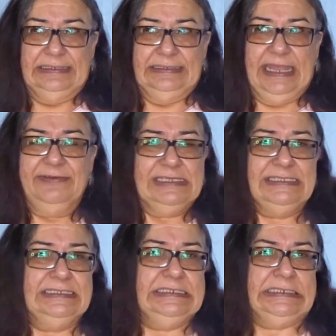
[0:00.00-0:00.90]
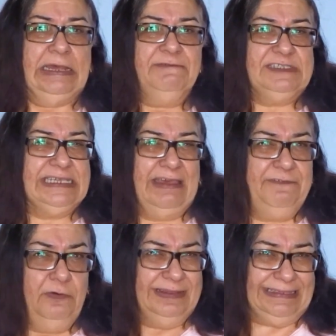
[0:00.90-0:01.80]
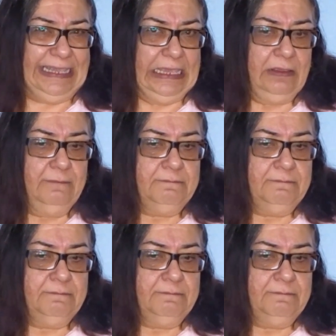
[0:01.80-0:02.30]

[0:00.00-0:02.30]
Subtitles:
There isn't enough scaffolding.